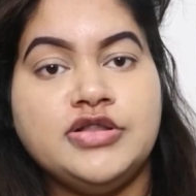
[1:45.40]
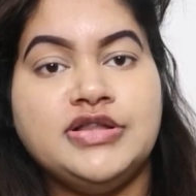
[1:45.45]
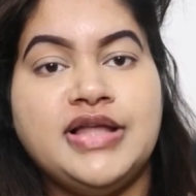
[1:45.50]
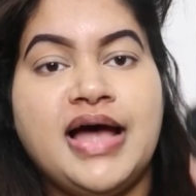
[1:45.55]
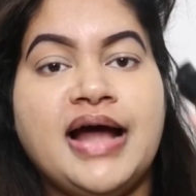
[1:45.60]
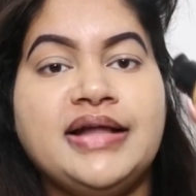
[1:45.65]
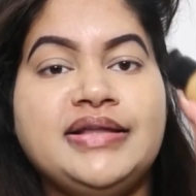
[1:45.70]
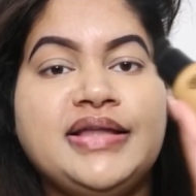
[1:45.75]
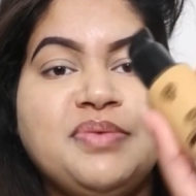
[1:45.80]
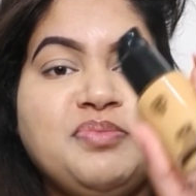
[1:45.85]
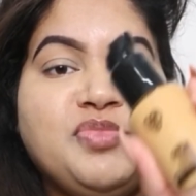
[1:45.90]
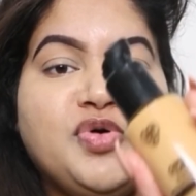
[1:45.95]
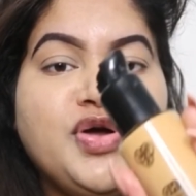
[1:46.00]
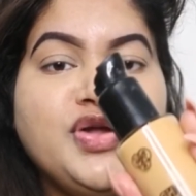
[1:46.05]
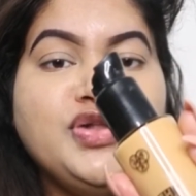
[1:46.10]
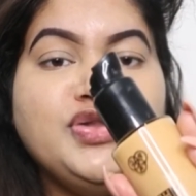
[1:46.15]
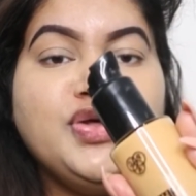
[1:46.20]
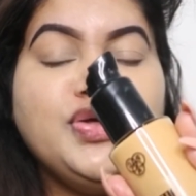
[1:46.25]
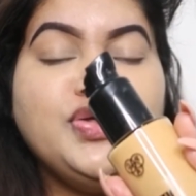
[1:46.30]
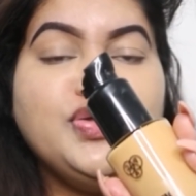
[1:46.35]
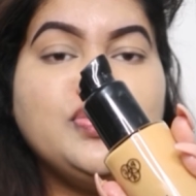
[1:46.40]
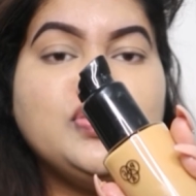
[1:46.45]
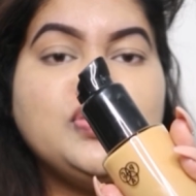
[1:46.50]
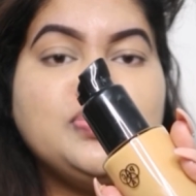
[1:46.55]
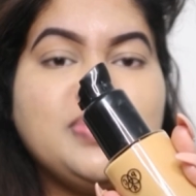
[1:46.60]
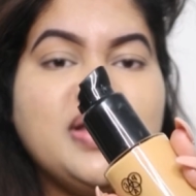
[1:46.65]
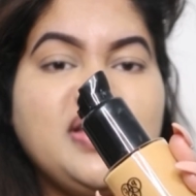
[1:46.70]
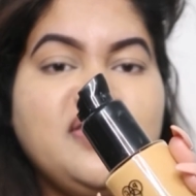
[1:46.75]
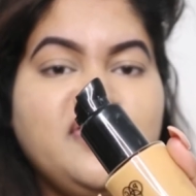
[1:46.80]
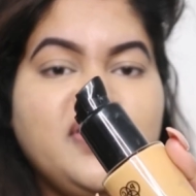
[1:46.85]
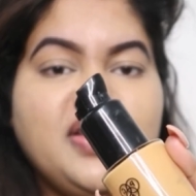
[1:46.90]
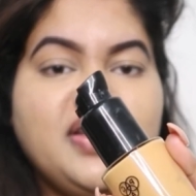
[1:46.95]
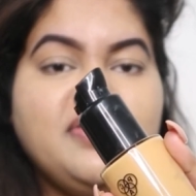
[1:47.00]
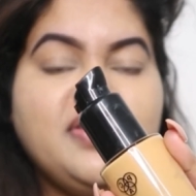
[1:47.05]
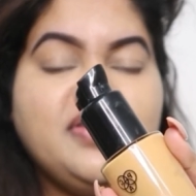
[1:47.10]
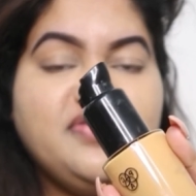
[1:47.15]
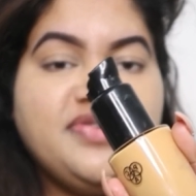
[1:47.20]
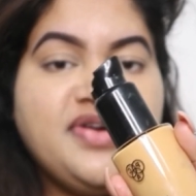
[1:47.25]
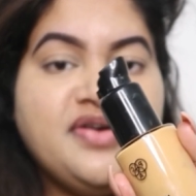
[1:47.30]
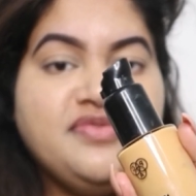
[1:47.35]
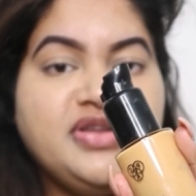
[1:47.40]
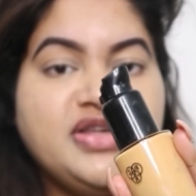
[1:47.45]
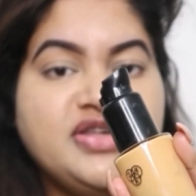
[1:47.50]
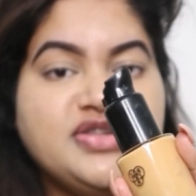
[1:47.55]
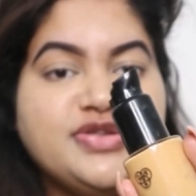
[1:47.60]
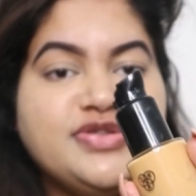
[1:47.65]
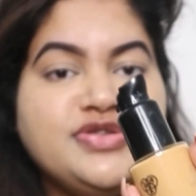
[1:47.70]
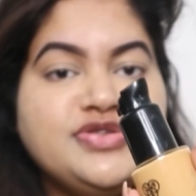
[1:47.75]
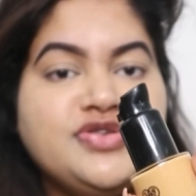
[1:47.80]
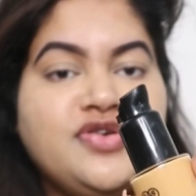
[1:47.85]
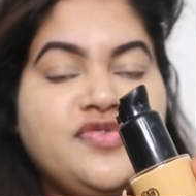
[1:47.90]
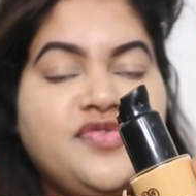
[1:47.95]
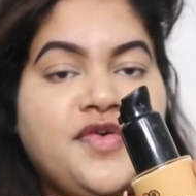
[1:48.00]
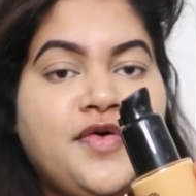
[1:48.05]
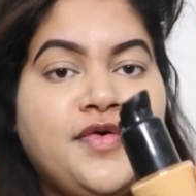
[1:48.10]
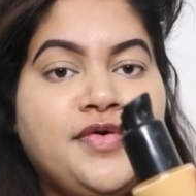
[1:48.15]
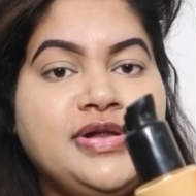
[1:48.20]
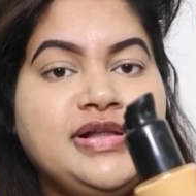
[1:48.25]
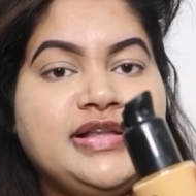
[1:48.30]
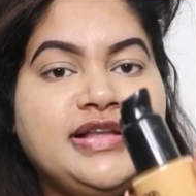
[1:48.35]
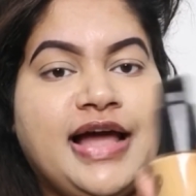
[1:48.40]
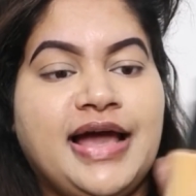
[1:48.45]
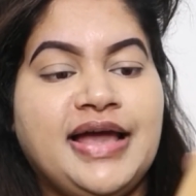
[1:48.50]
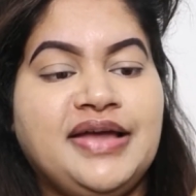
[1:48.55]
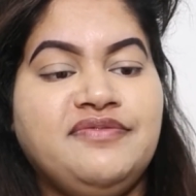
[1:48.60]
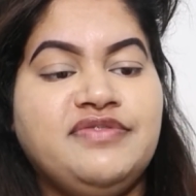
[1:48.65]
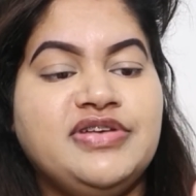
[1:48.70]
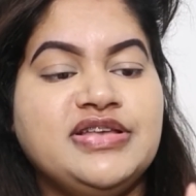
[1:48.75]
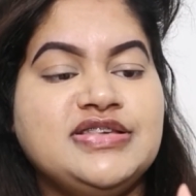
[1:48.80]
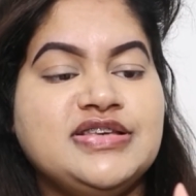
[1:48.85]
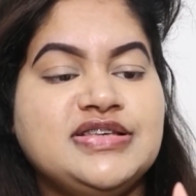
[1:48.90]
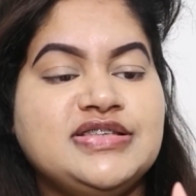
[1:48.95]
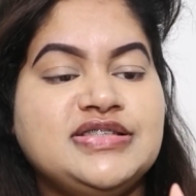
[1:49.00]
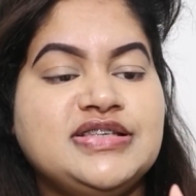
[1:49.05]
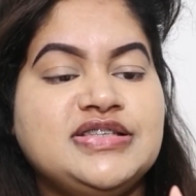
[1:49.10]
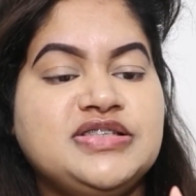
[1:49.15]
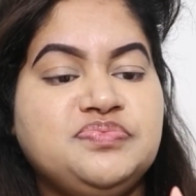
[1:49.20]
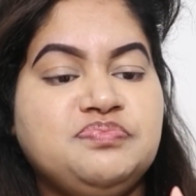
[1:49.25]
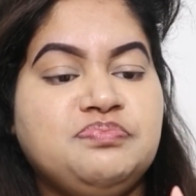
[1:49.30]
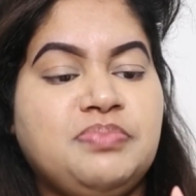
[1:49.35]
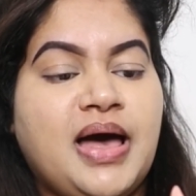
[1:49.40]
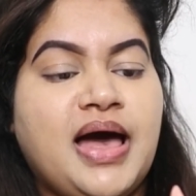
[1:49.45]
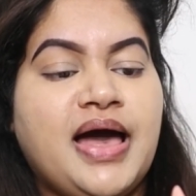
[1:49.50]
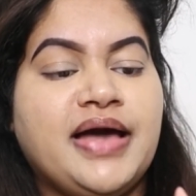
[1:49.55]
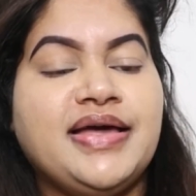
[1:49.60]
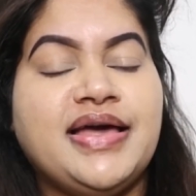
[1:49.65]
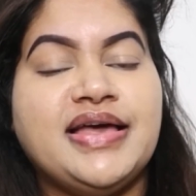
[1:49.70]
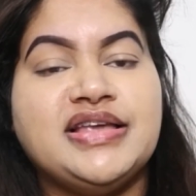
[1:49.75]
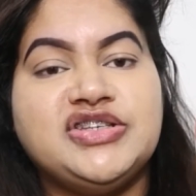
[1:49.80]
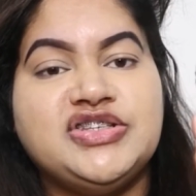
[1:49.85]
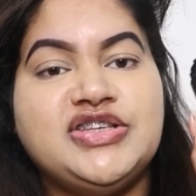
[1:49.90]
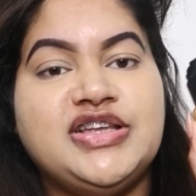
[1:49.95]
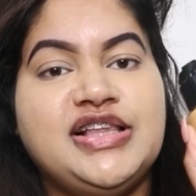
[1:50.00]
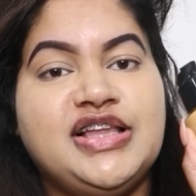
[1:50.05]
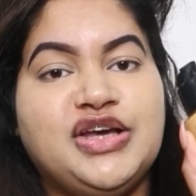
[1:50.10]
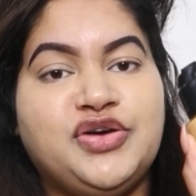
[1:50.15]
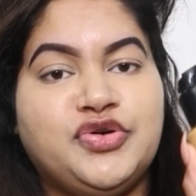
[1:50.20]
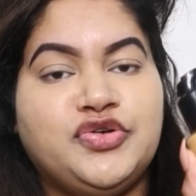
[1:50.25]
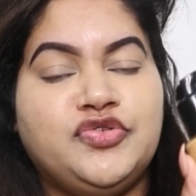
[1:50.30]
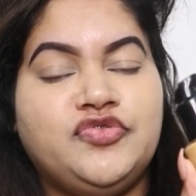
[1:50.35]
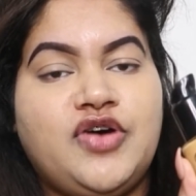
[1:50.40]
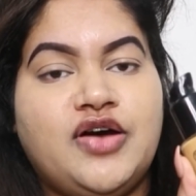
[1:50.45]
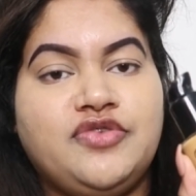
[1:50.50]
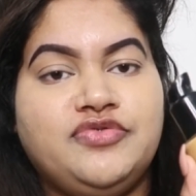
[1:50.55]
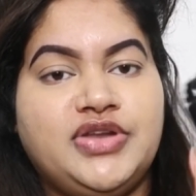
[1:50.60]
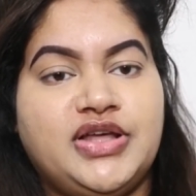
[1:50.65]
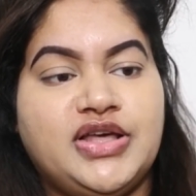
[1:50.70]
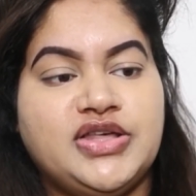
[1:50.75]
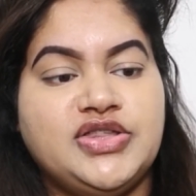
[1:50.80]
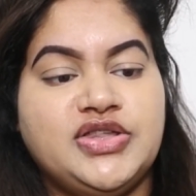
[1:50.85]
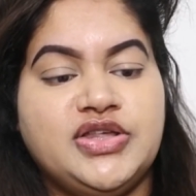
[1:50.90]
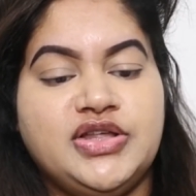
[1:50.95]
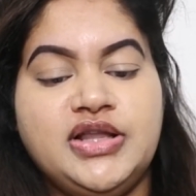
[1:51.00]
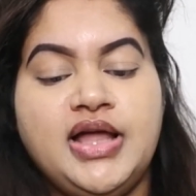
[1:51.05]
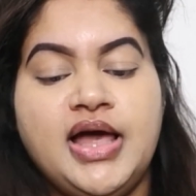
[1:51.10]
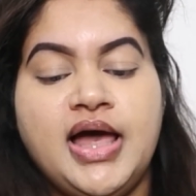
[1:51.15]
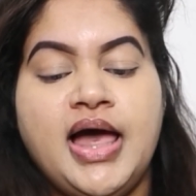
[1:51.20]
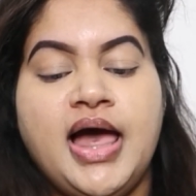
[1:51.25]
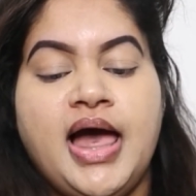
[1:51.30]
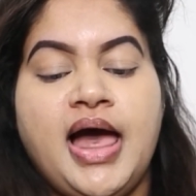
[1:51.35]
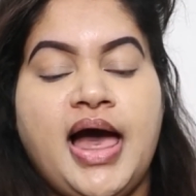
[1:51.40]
that, I'm going to use my favorite foundations of all time, which is this PAC HD Liquid Foundation.